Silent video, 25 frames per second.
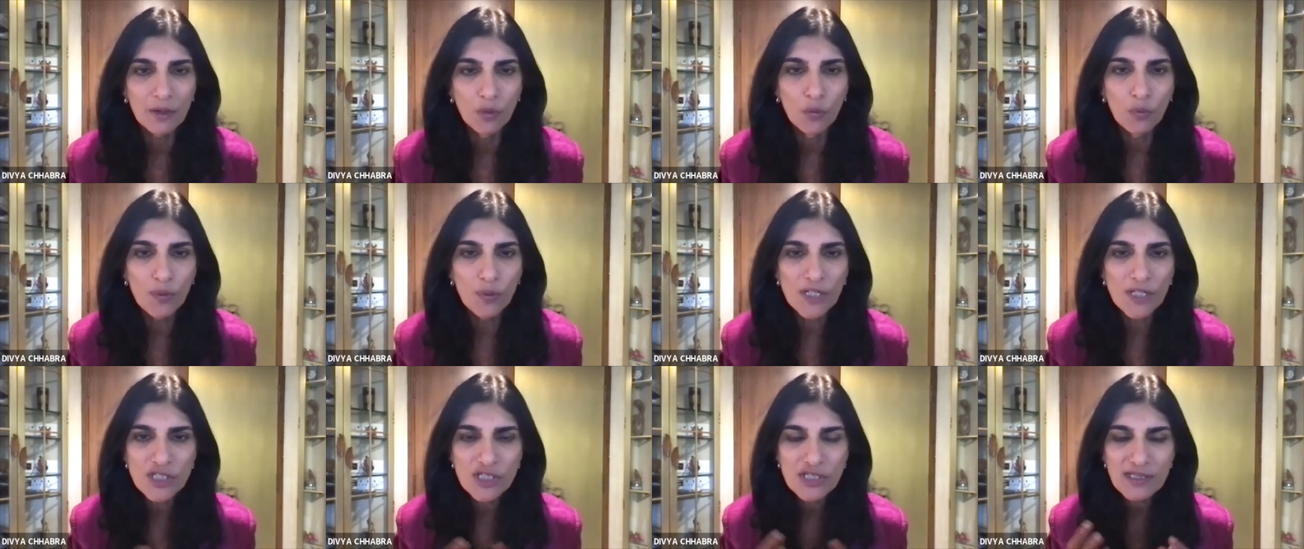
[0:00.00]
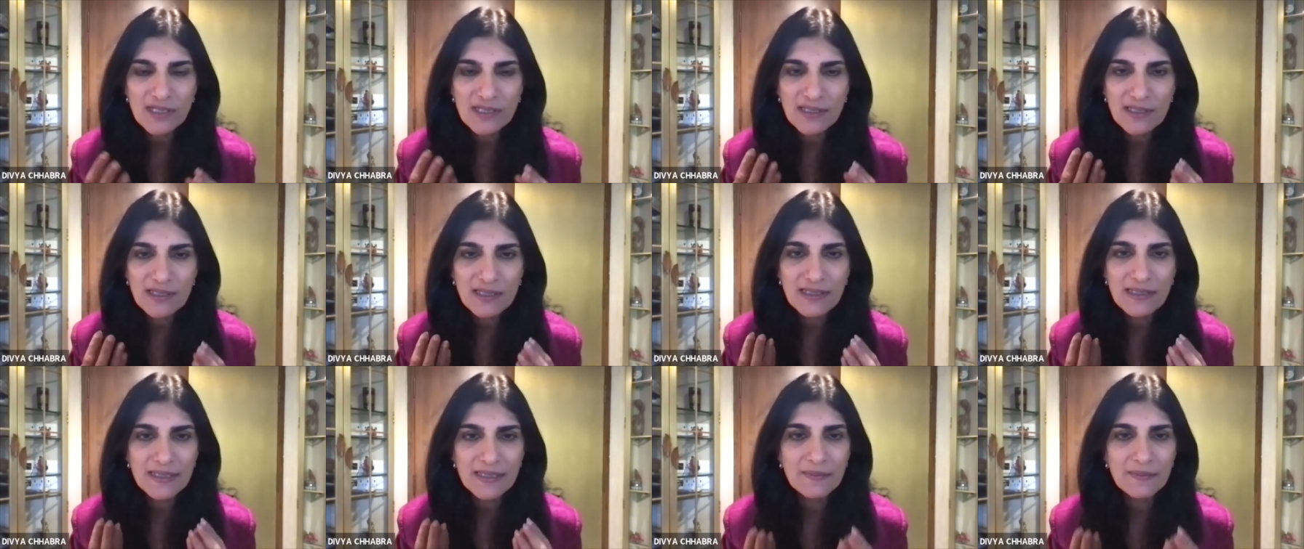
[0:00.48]
Which is
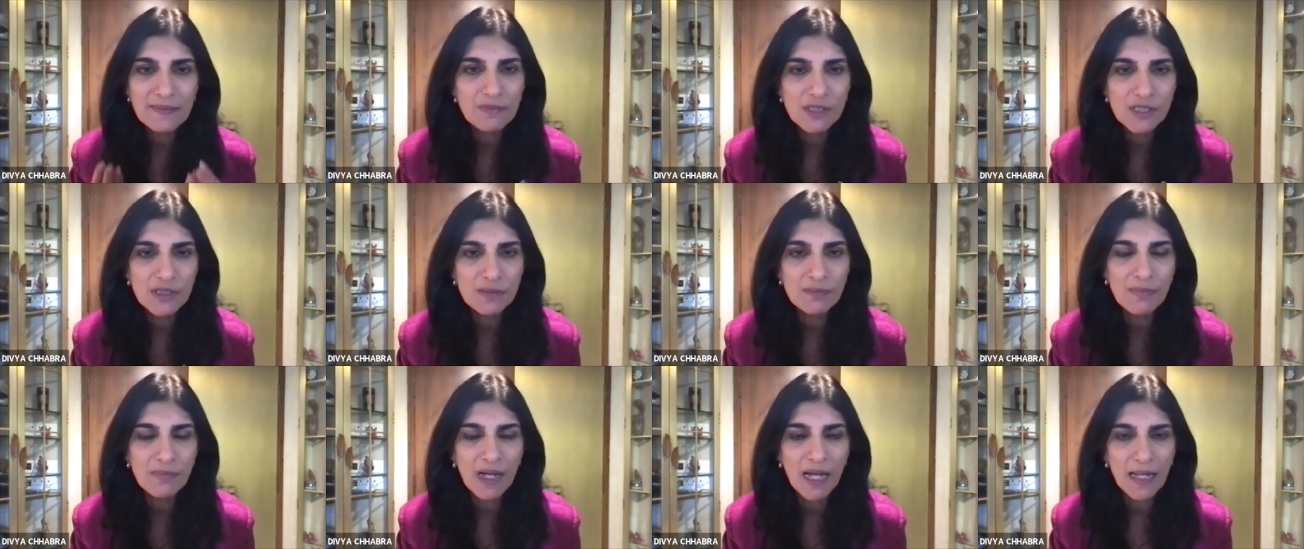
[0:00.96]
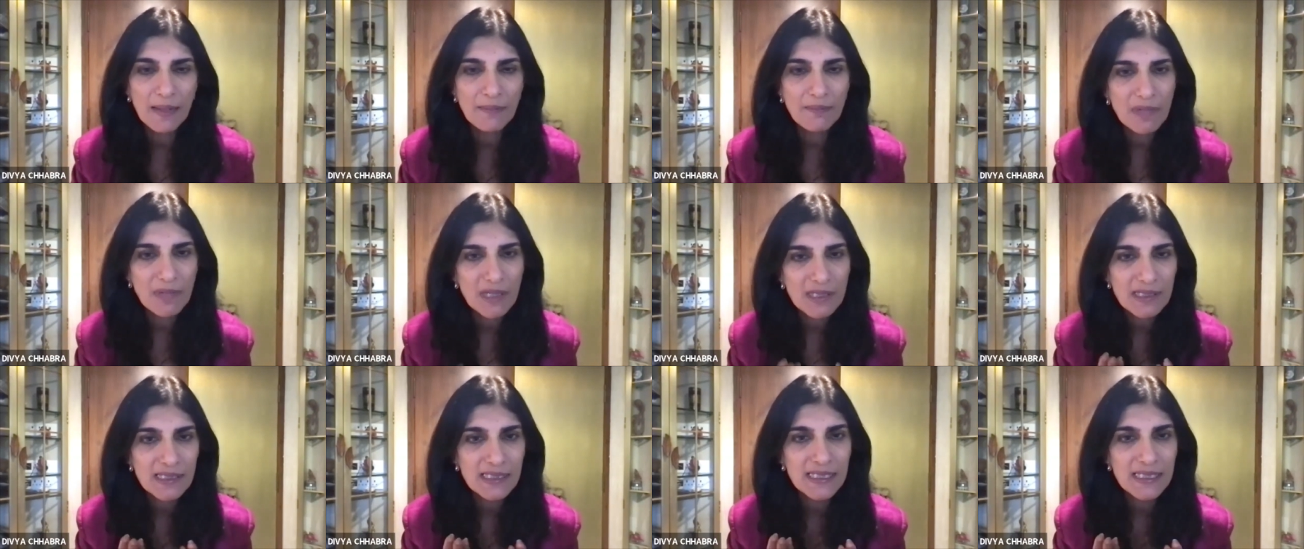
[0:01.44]
the symptom I
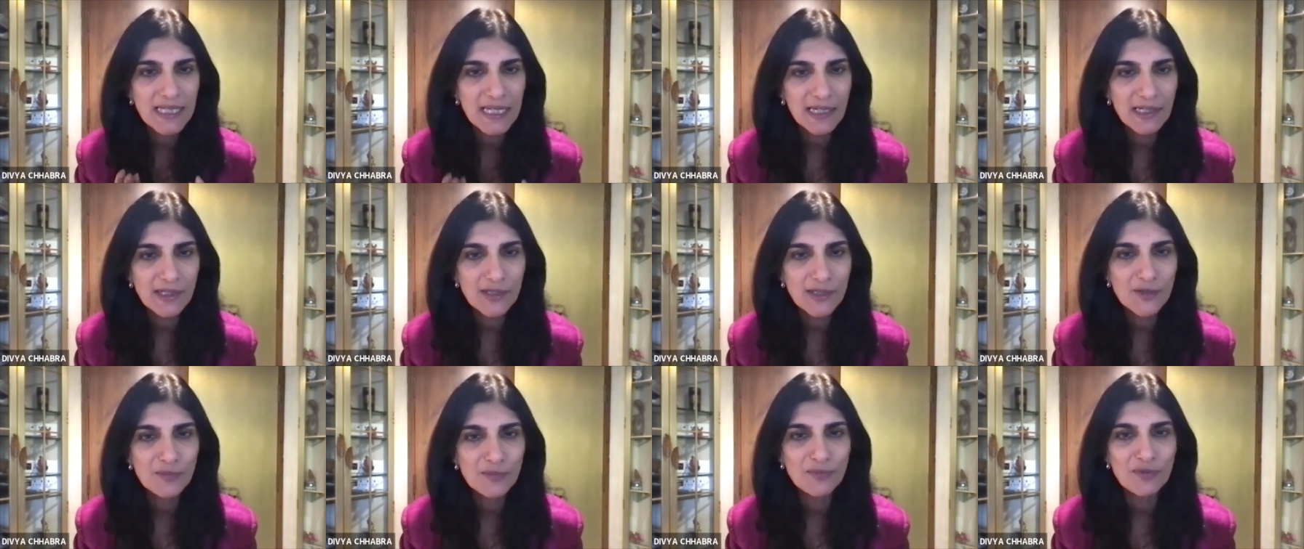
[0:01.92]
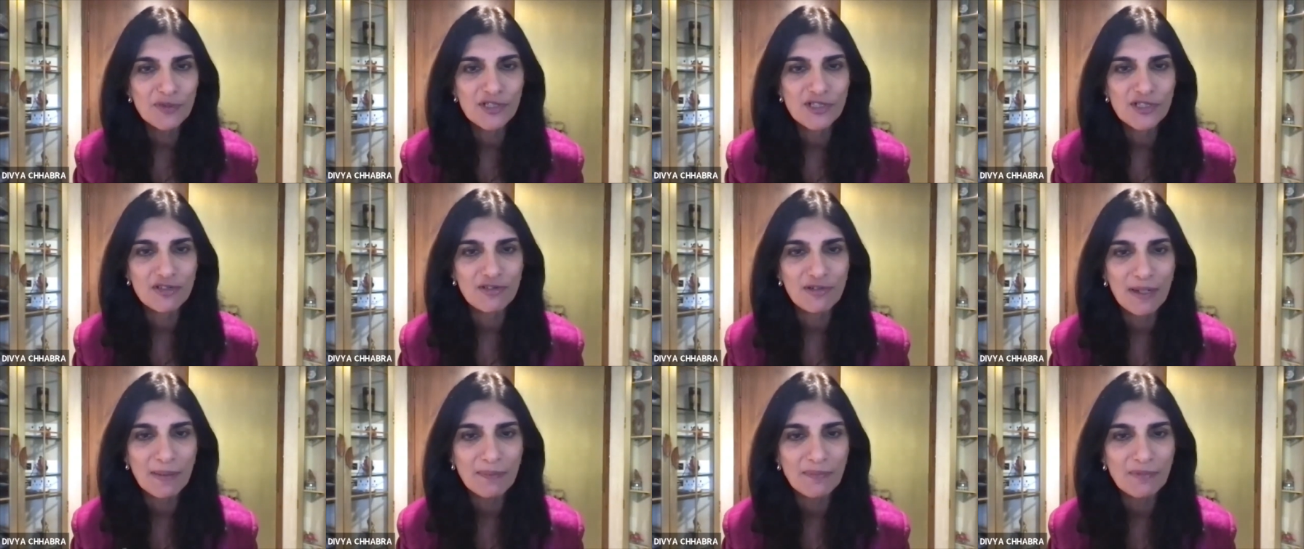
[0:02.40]
must take to
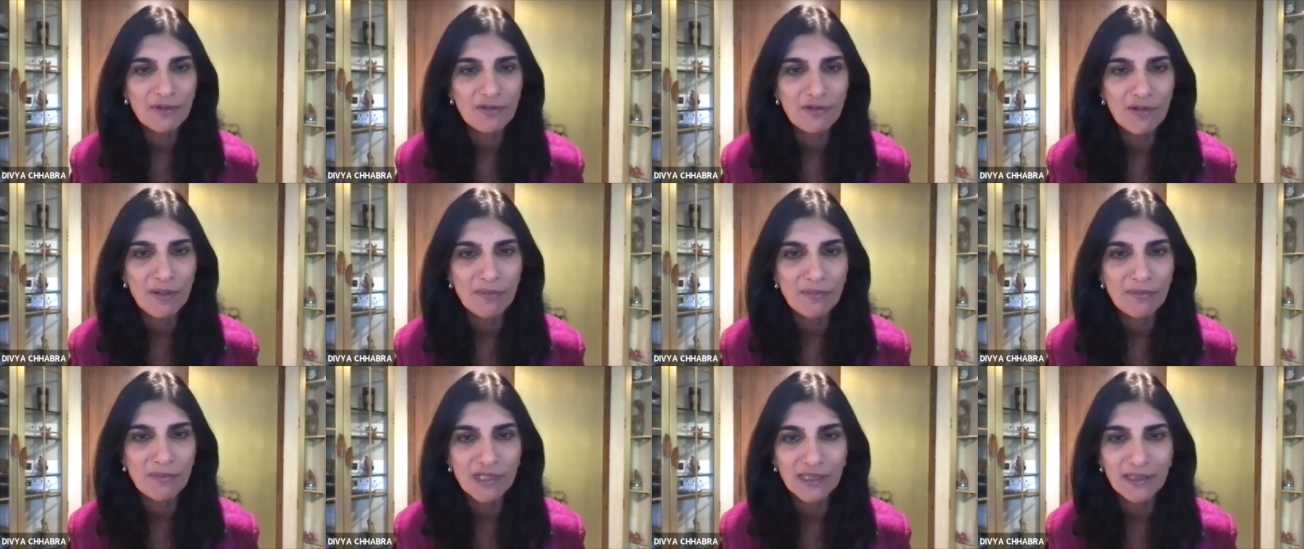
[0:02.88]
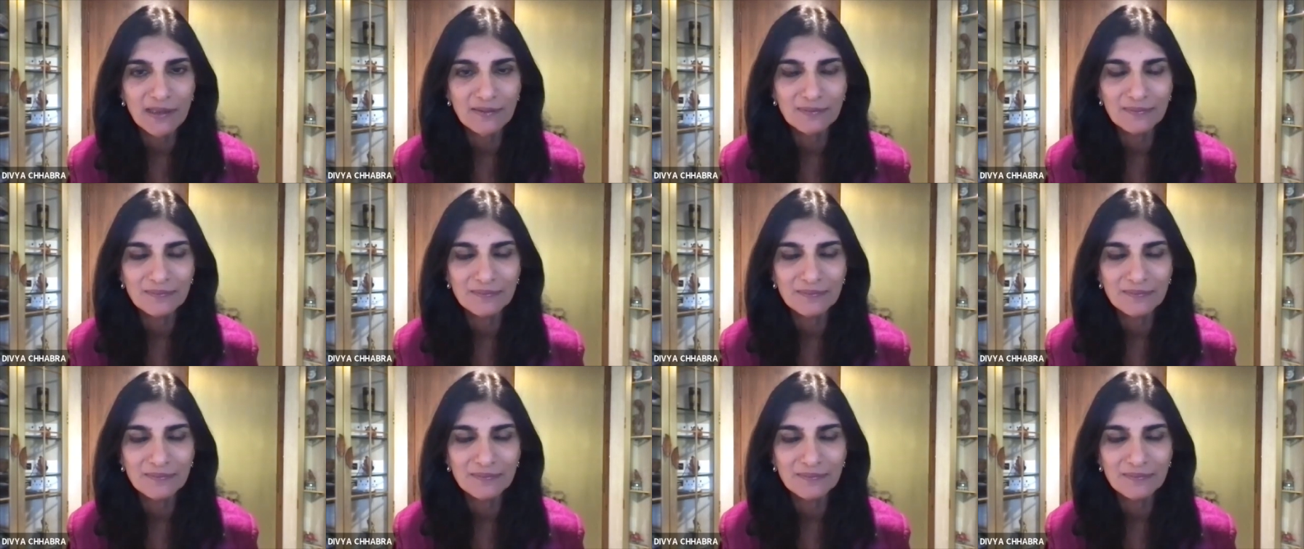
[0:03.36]
prescribe the remedy?